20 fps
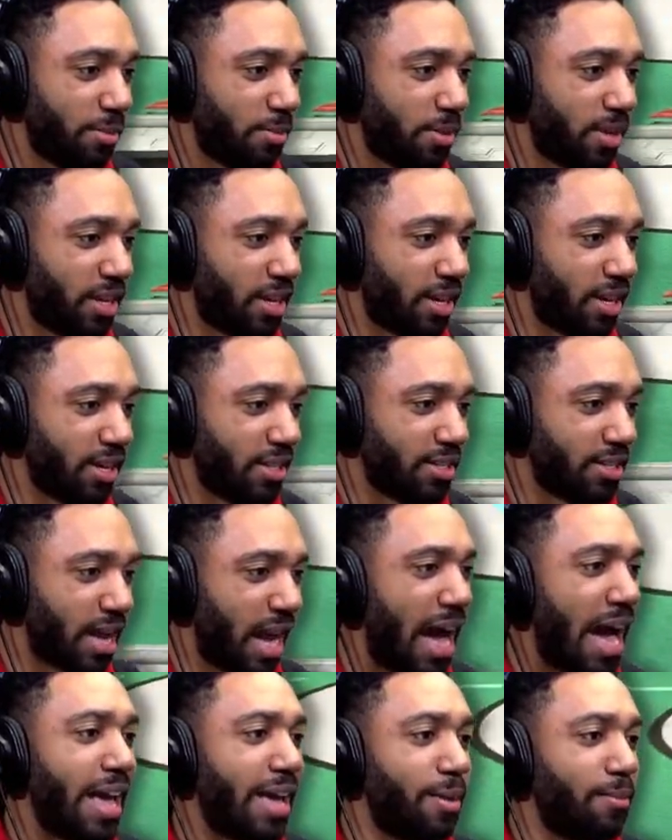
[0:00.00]
because
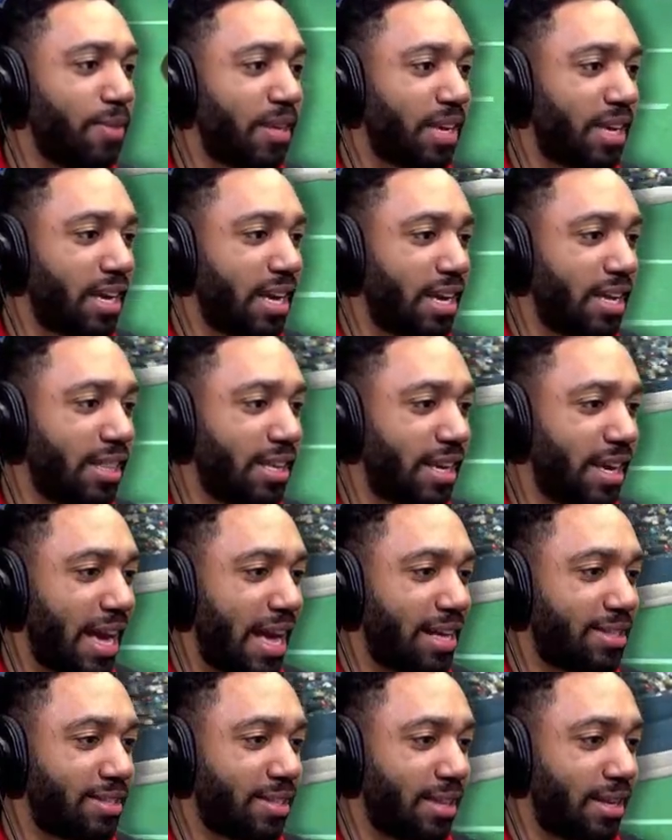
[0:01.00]
I am the king of the
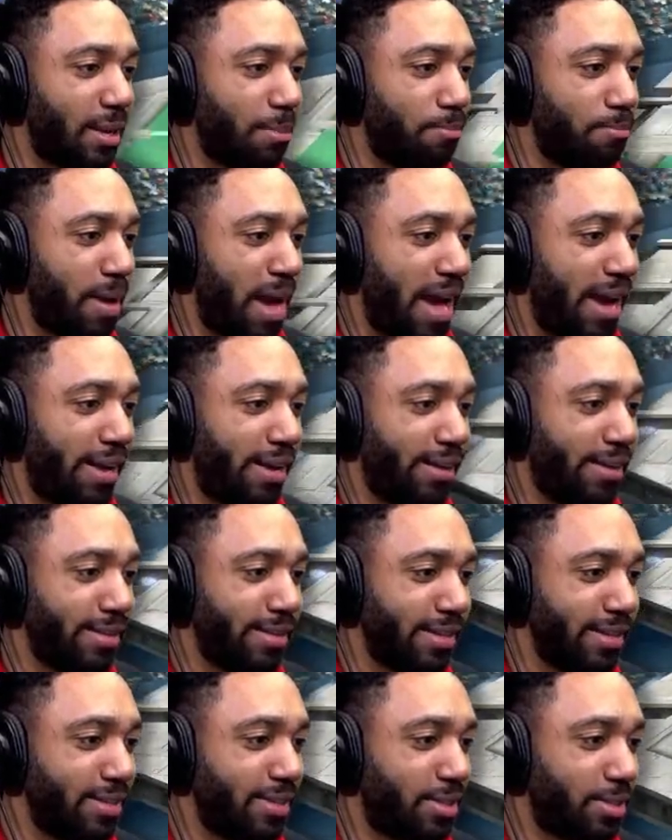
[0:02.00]
castle and I'm
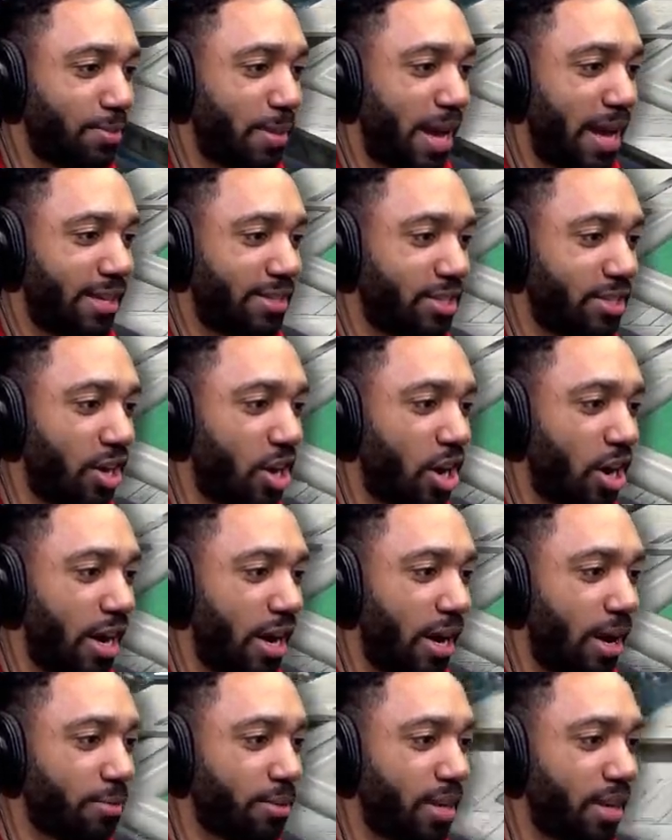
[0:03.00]
back in Smash. All right,
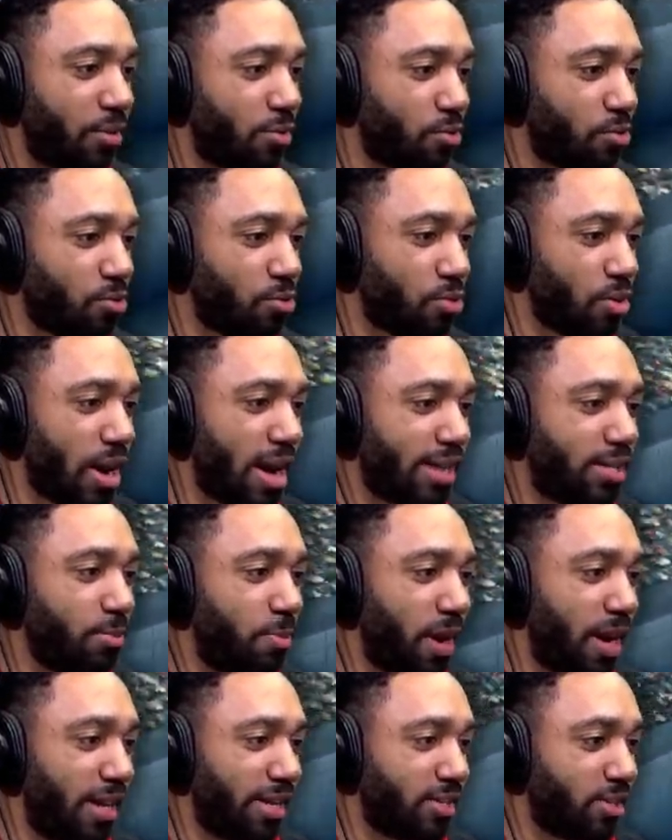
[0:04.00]
I'm getting wrecked
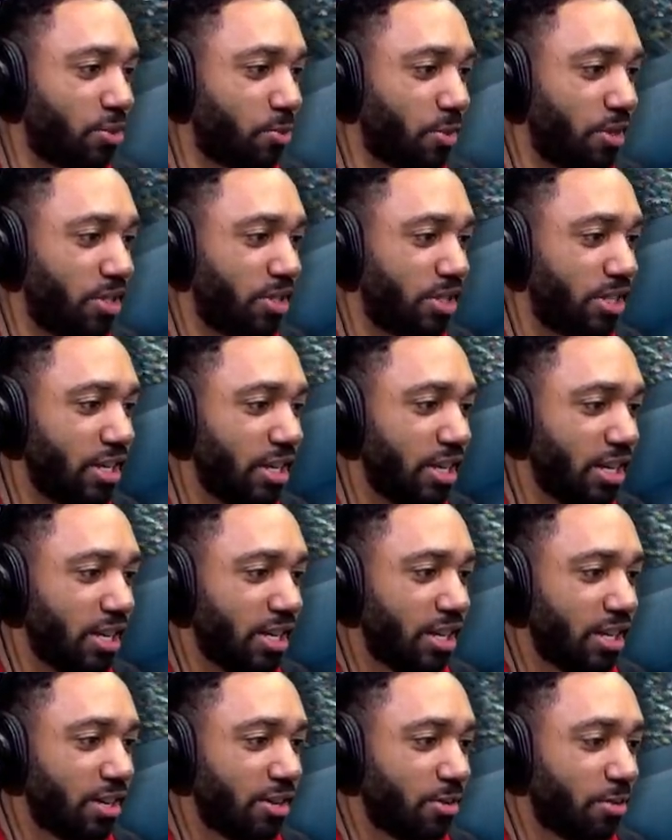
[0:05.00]
by this Luigi.
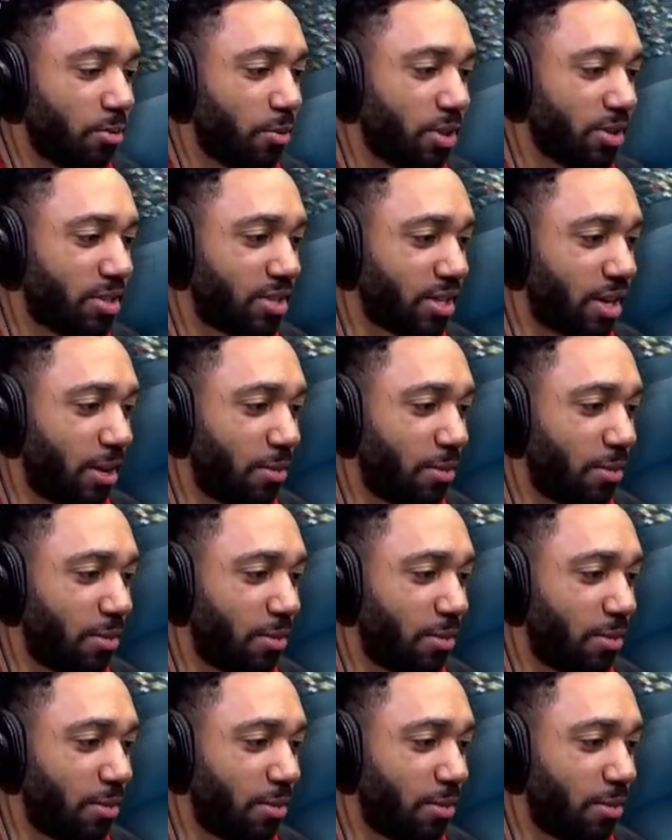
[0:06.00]
What's